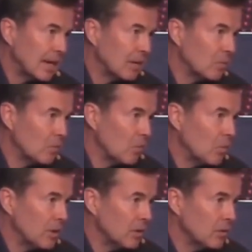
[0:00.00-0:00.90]
And
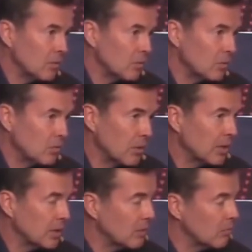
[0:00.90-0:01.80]
we're
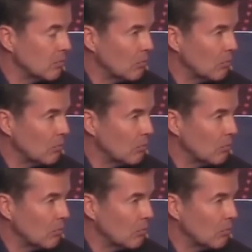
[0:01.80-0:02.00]
really